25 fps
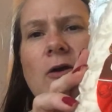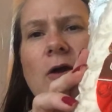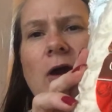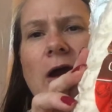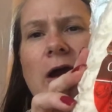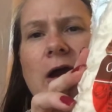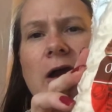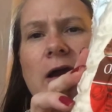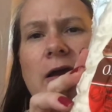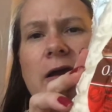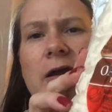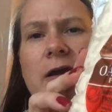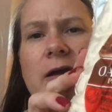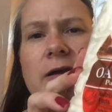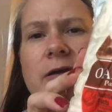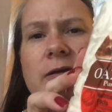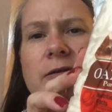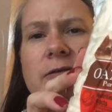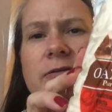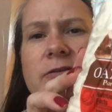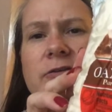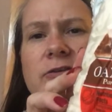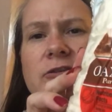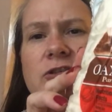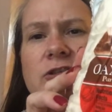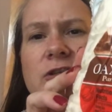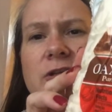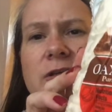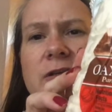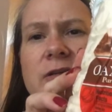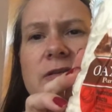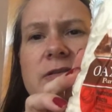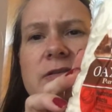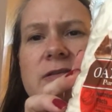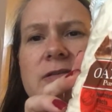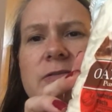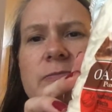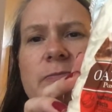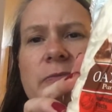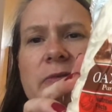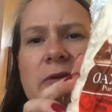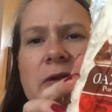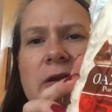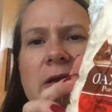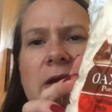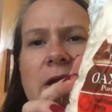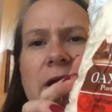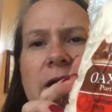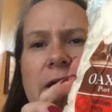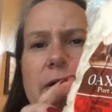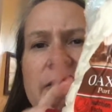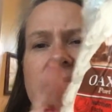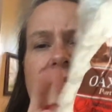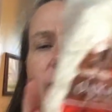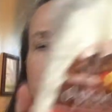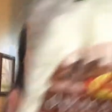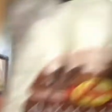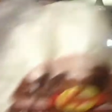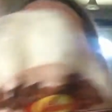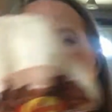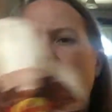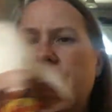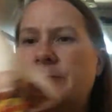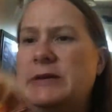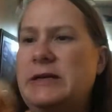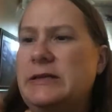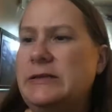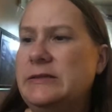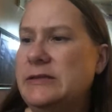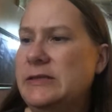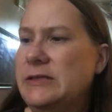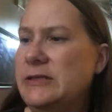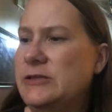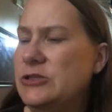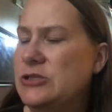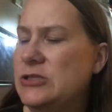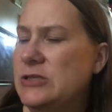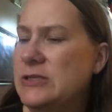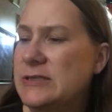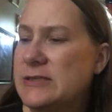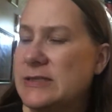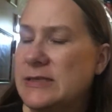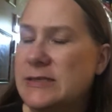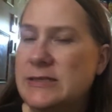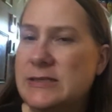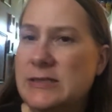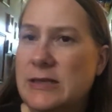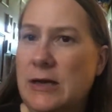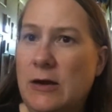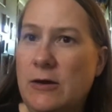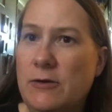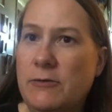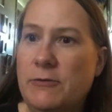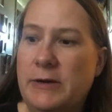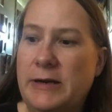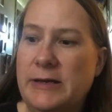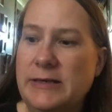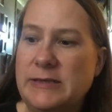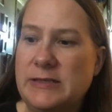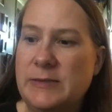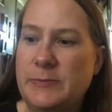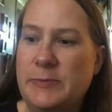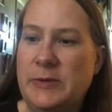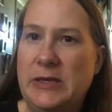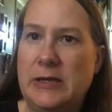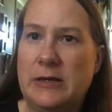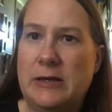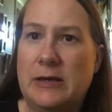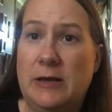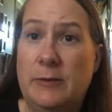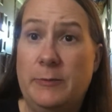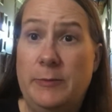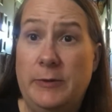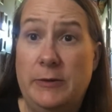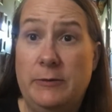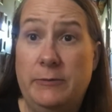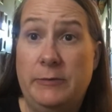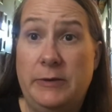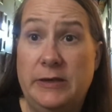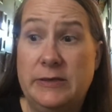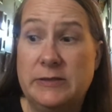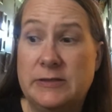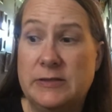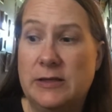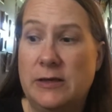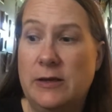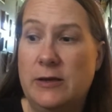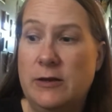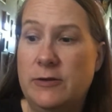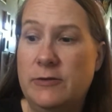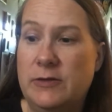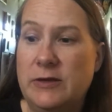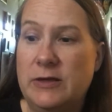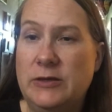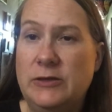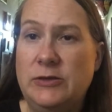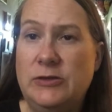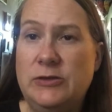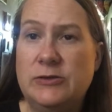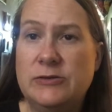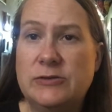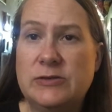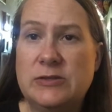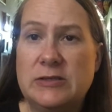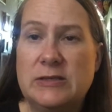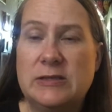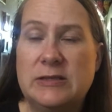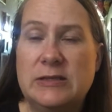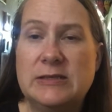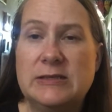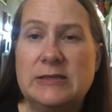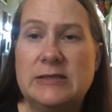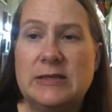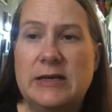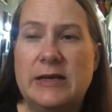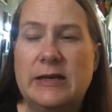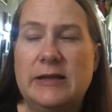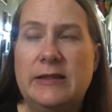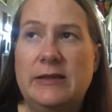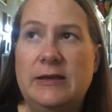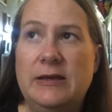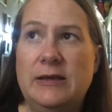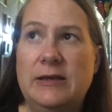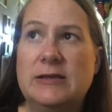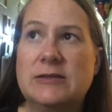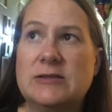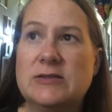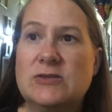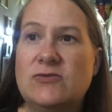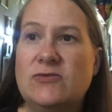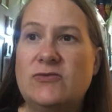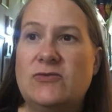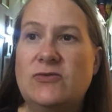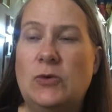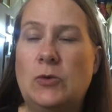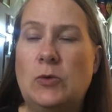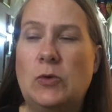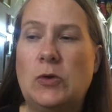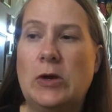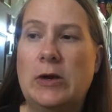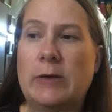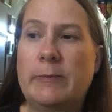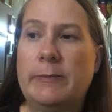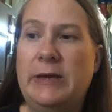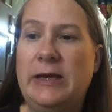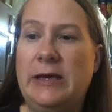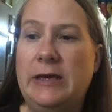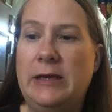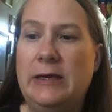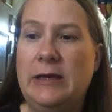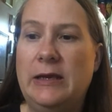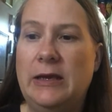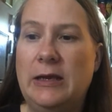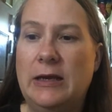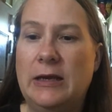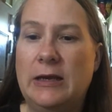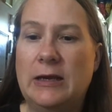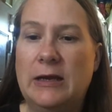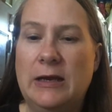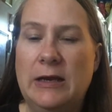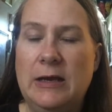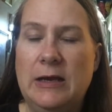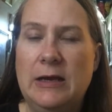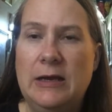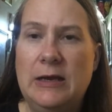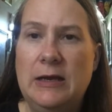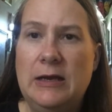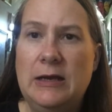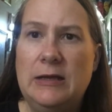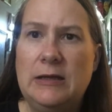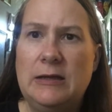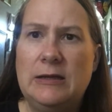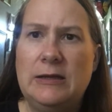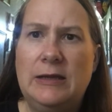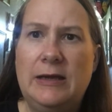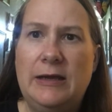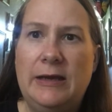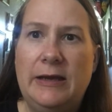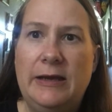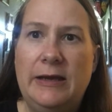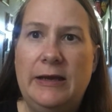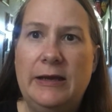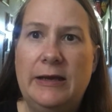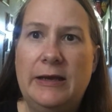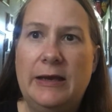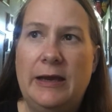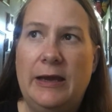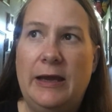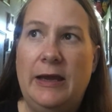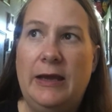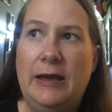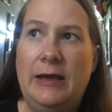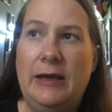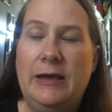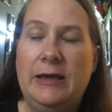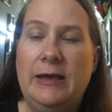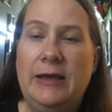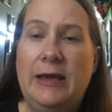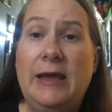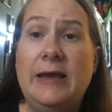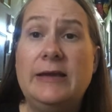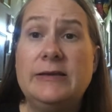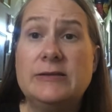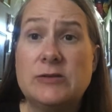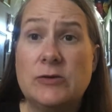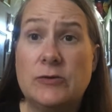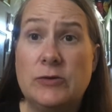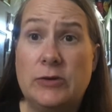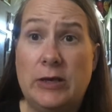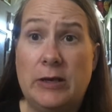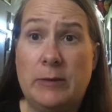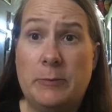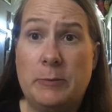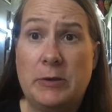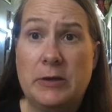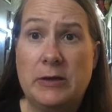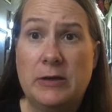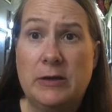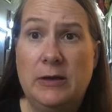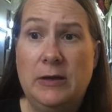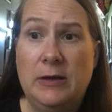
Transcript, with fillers: Oaxaca cheese and this is a melting cheese. I saw a recipe a couple of weeks ago that used this and I think it's for making like a queso dip